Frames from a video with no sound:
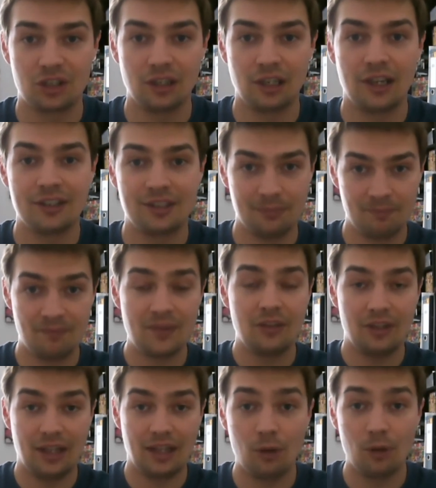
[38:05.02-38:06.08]
item
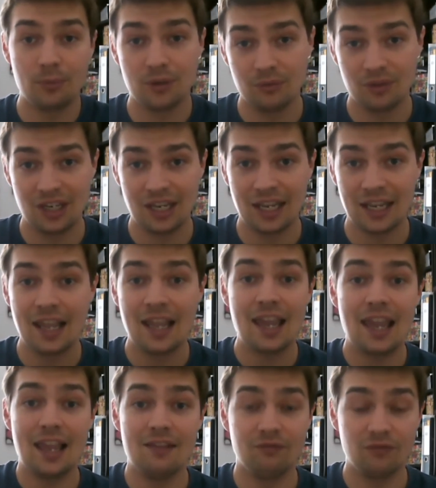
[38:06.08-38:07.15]
that helps you see
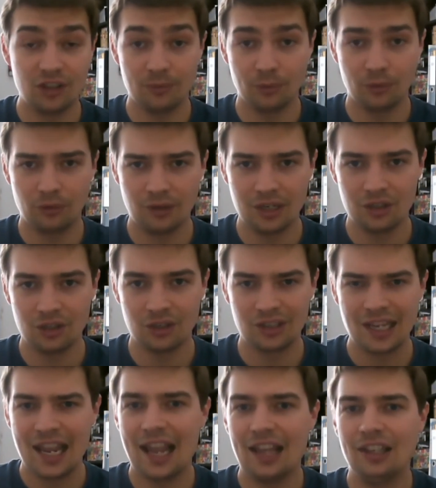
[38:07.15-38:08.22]
invisible creatures
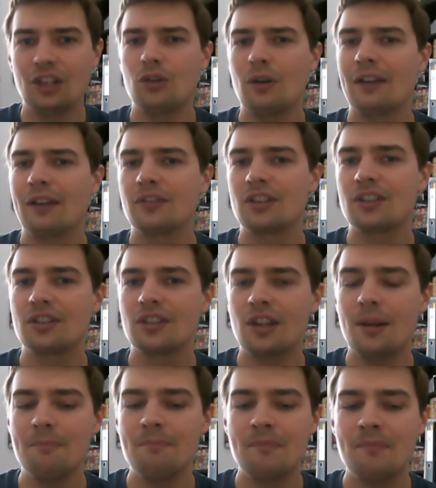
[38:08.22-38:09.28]
unless you have
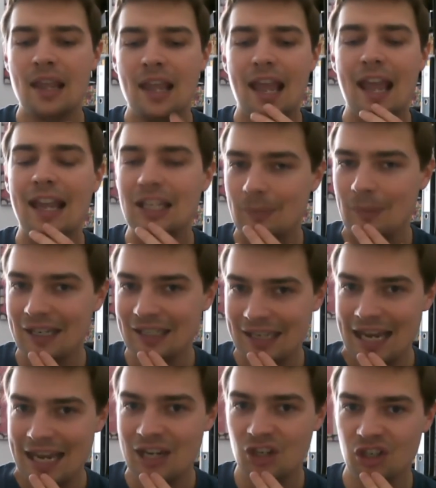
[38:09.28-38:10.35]
some
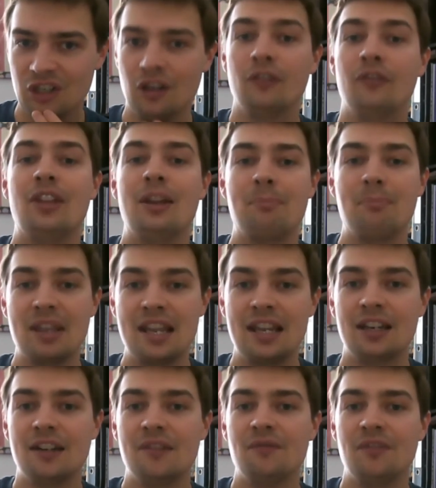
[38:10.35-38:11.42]
expectation of there
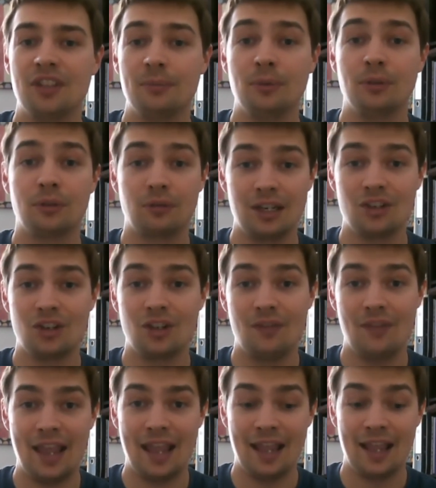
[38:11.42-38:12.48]
being an invisible creature
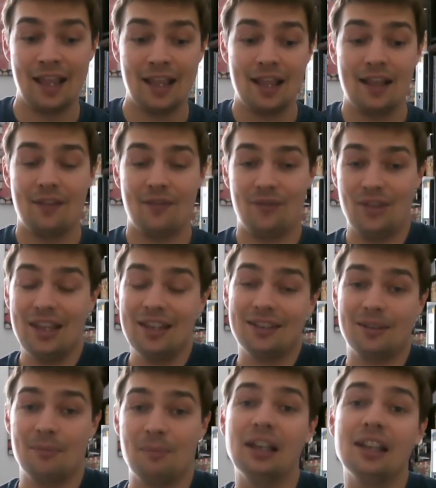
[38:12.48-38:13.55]
there. This
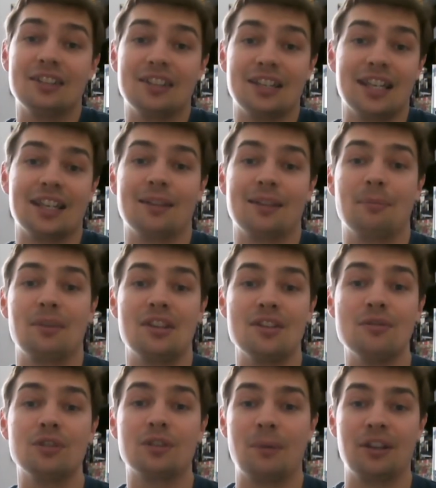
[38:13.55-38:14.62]
ability can be
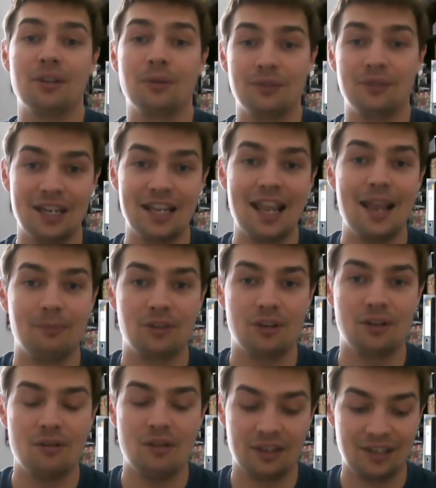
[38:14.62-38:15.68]
used by your DM
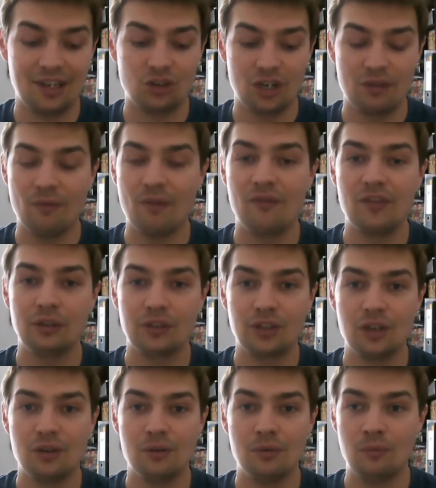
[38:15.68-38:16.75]
to essentially reveal to
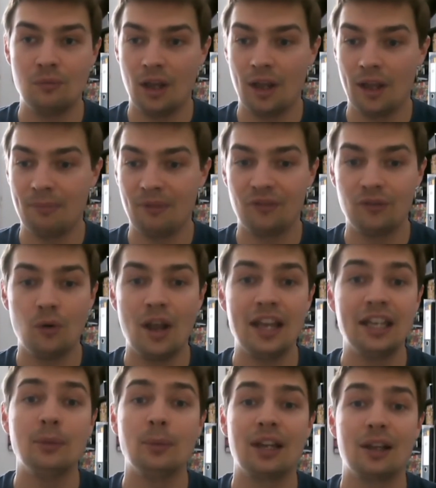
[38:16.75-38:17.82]
you before
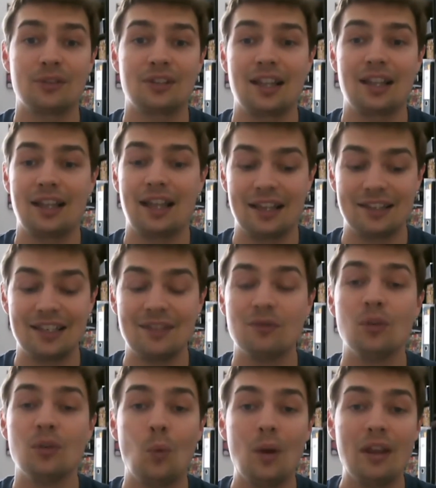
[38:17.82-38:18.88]
anyone else has even
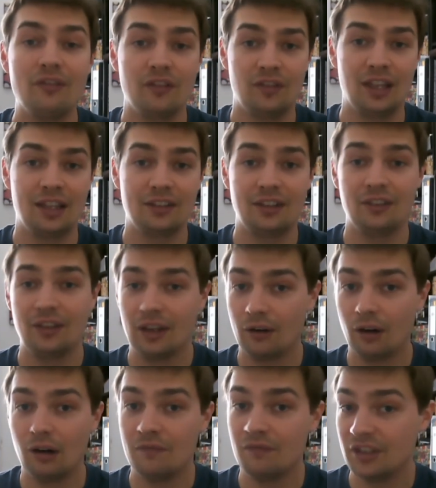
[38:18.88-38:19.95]
a whiff of it that there
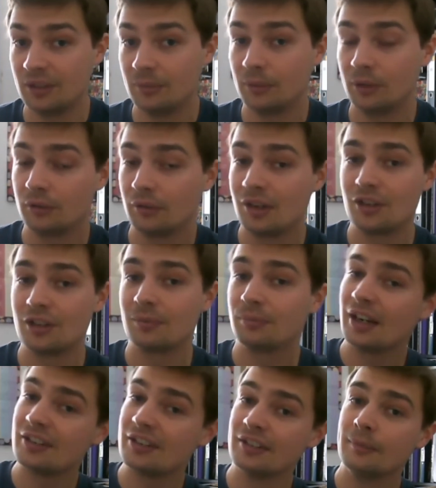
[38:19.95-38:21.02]
are invisible creatures
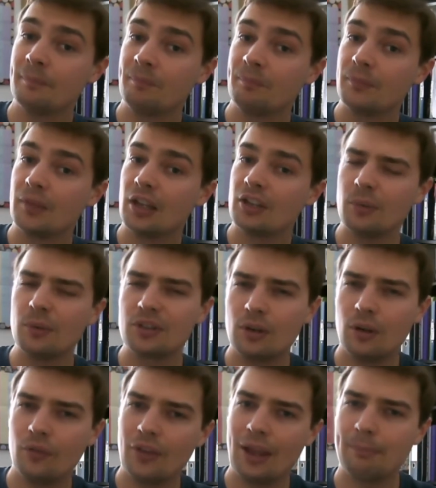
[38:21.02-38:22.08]
present. So it's
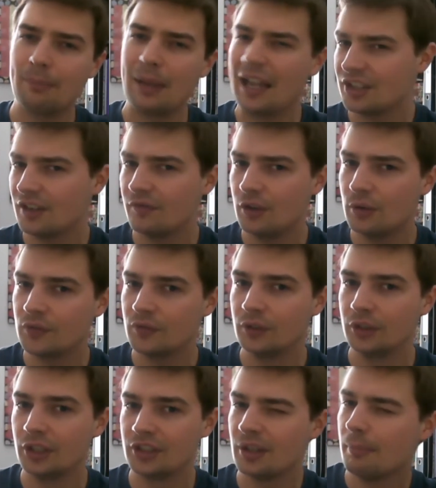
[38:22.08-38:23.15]
got that passive
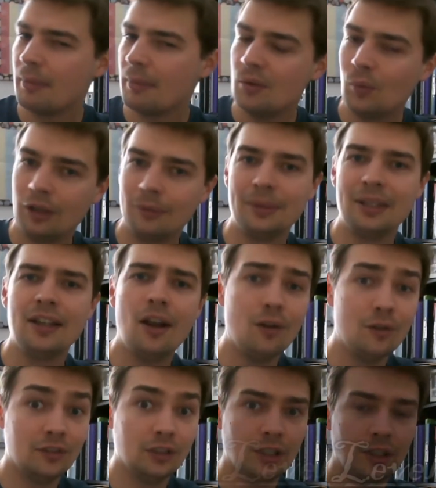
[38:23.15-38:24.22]
usefulness that may well be
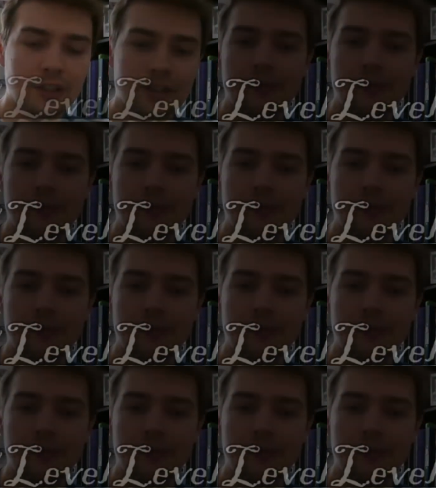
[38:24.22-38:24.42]
overlooked.